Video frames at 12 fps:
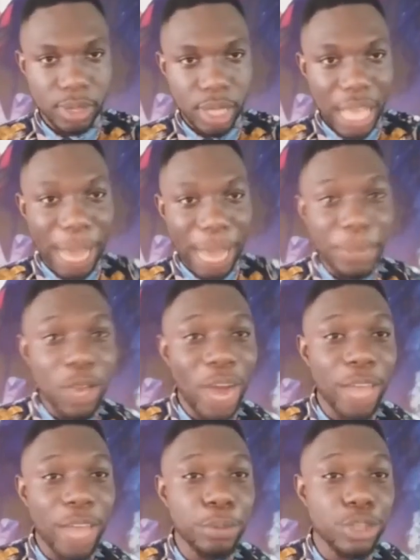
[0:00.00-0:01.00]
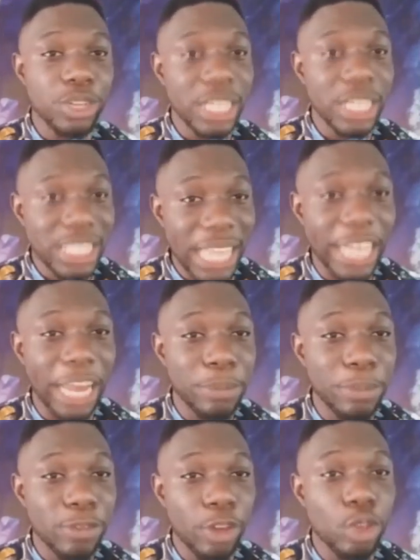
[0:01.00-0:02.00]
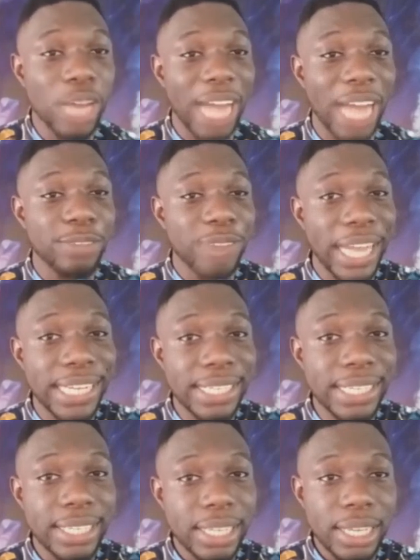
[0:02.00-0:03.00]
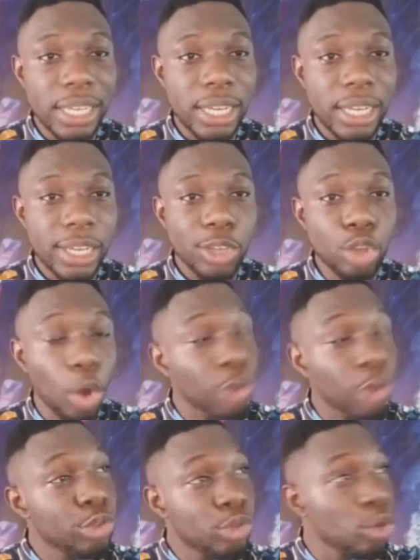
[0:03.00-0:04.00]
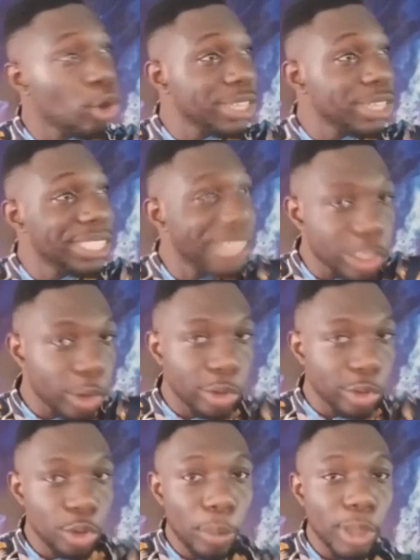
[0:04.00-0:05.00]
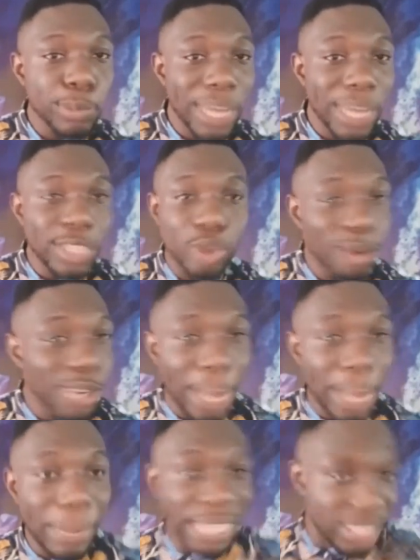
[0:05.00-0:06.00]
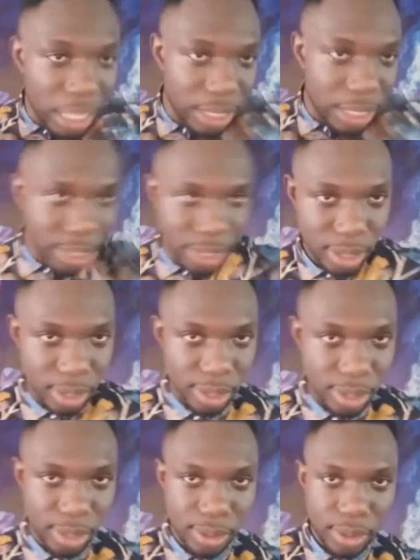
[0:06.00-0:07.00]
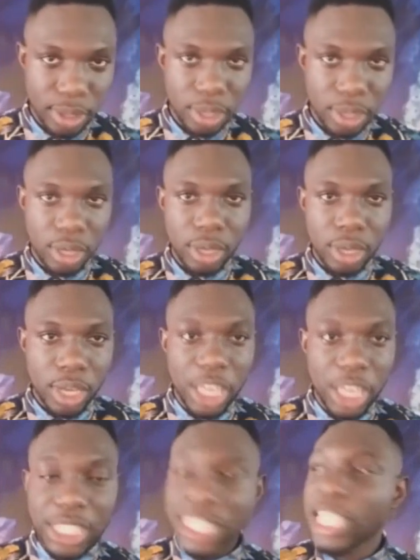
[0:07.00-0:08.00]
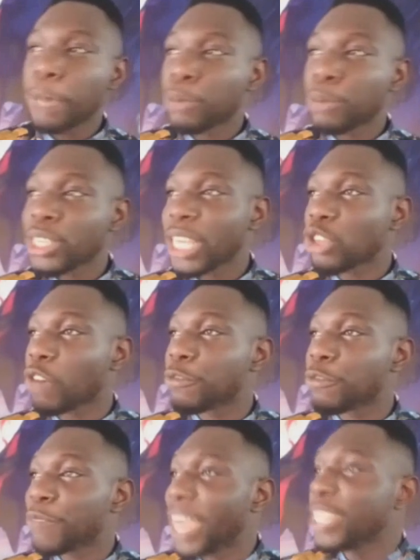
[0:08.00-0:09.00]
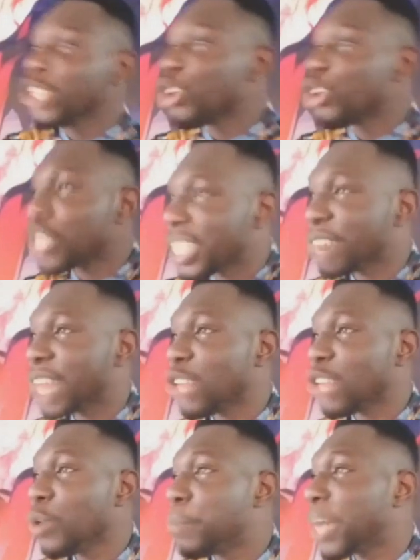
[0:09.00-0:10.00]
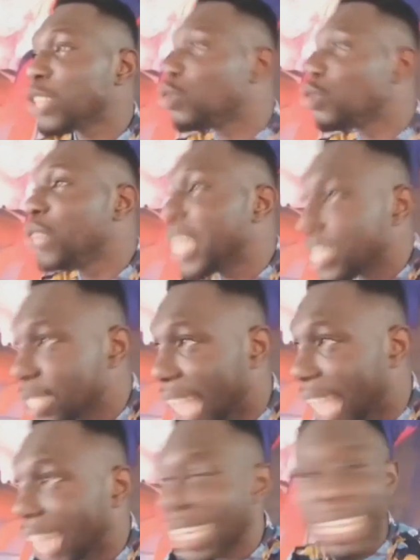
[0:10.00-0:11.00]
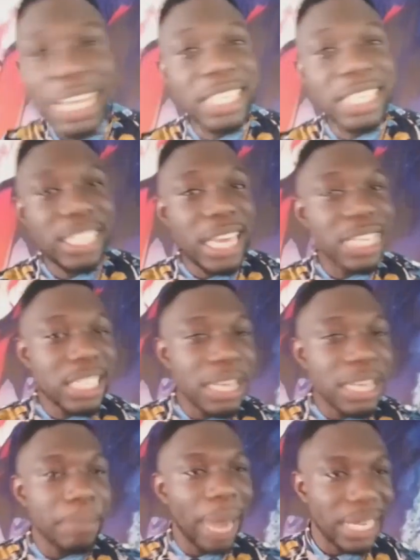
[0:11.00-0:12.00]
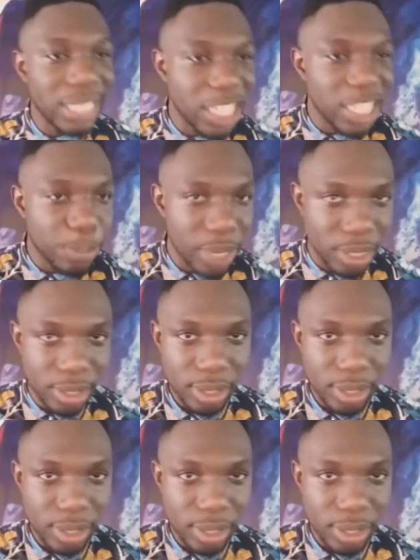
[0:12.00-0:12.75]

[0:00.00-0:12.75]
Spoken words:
And meanwhile, you must understand that before you can find your true ordination, you must pass through another man's gate. It is in the process of finding yourself that you will pass through gates, and each gate is a man in the spirit.